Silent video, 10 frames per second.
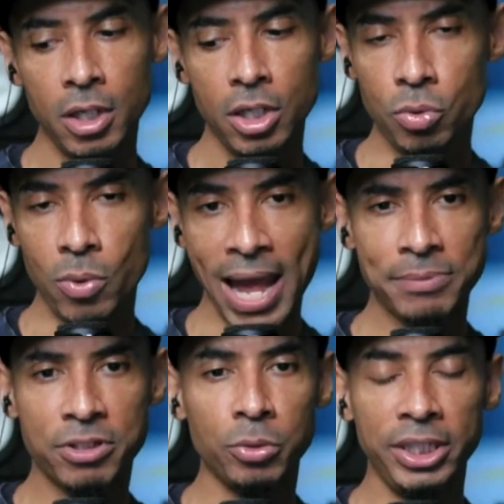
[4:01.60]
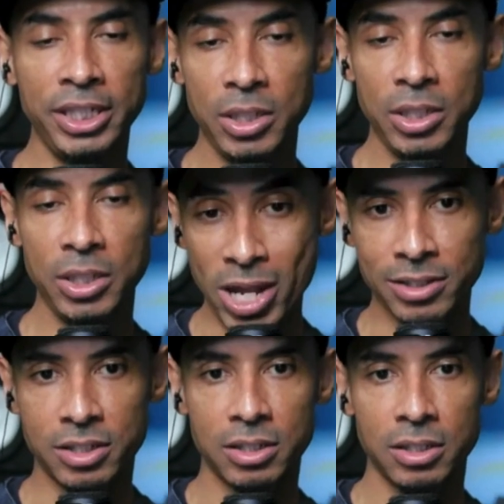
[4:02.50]
You absolutely need
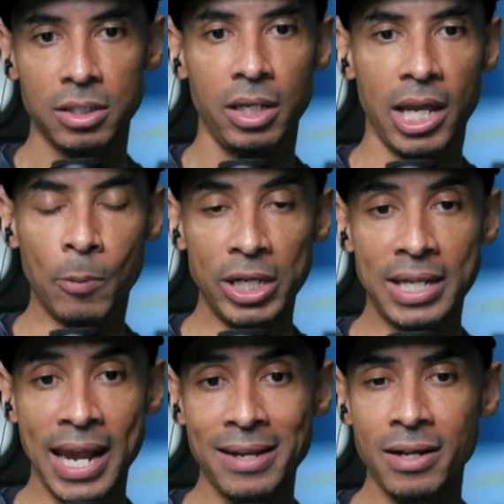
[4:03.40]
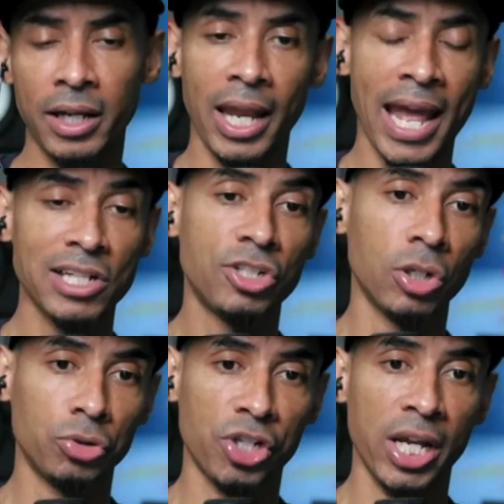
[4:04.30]
wins. And when Dan Duggan asked
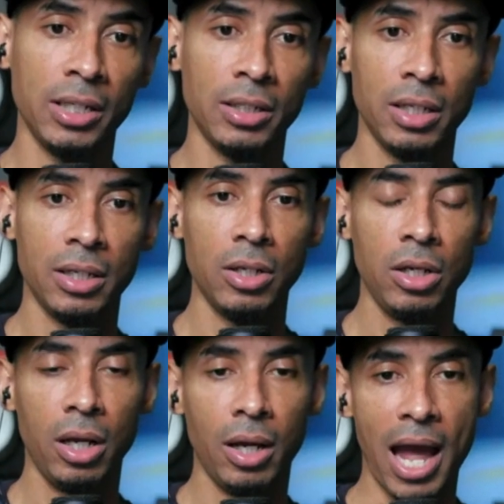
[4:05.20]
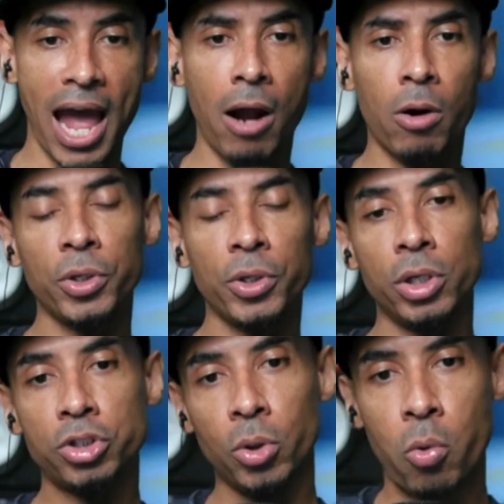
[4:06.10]
Joe Schoen, how are we
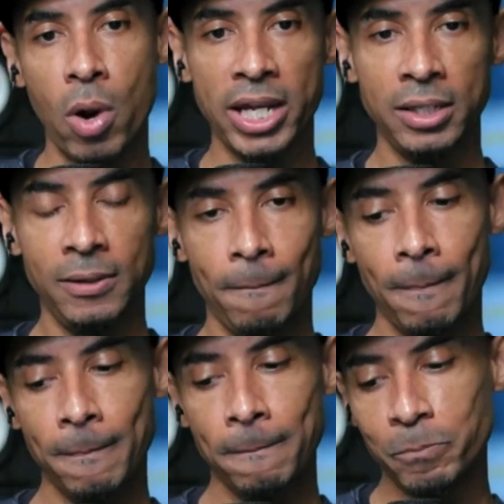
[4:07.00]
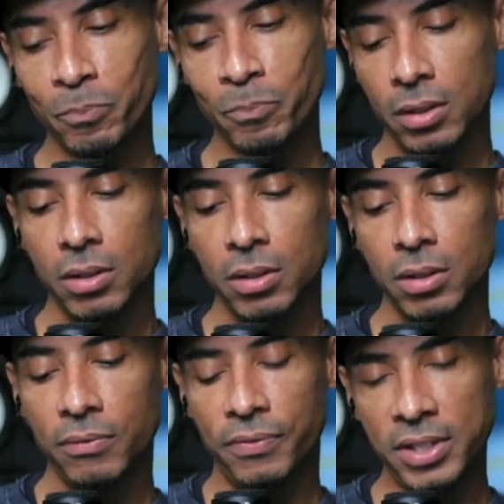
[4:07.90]
going to equate
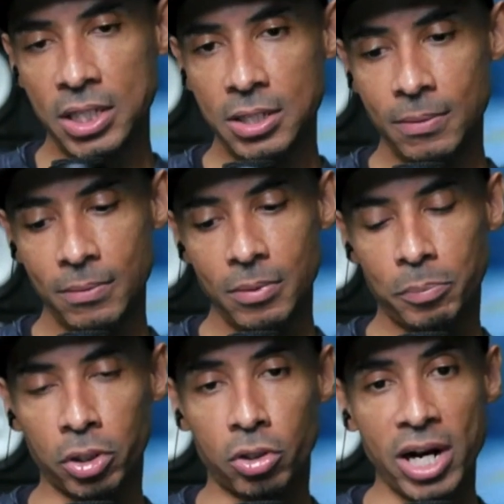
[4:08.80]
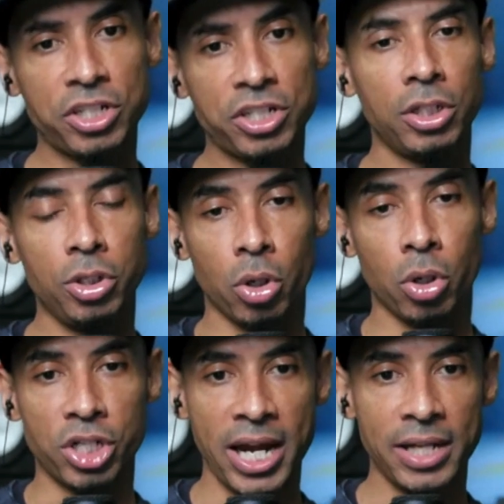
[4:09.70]
the progression of the New York
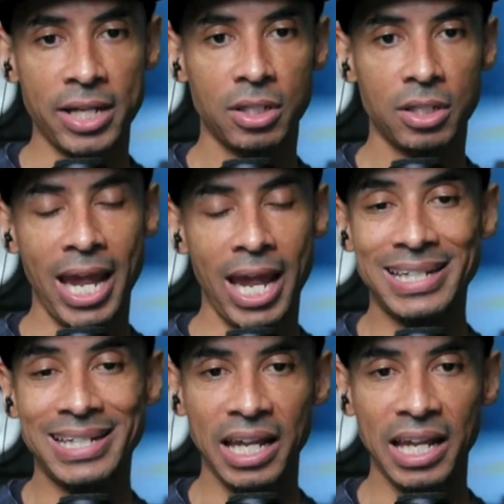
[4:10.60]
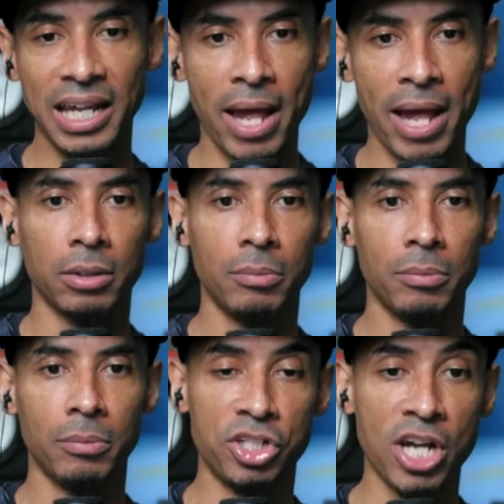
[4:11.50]
Giants and getting better,
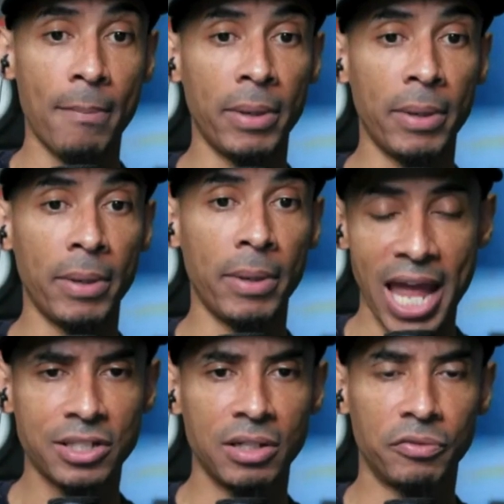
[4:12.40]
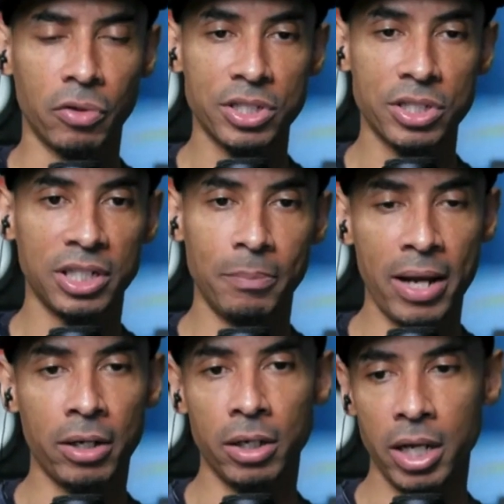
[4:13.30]
because John Mara is asking for us to get
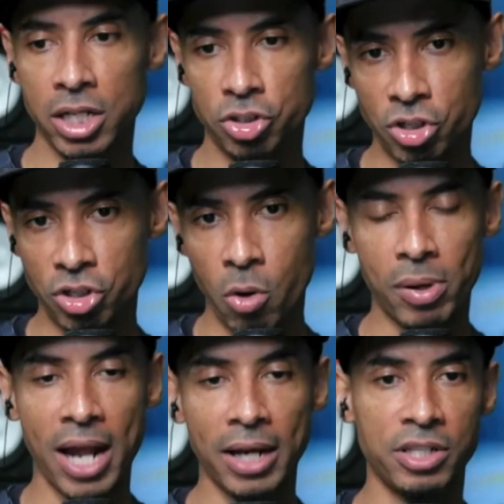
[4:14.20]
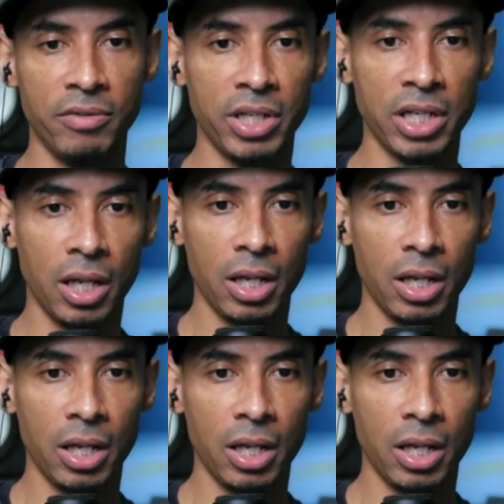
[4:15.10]
better and show productivity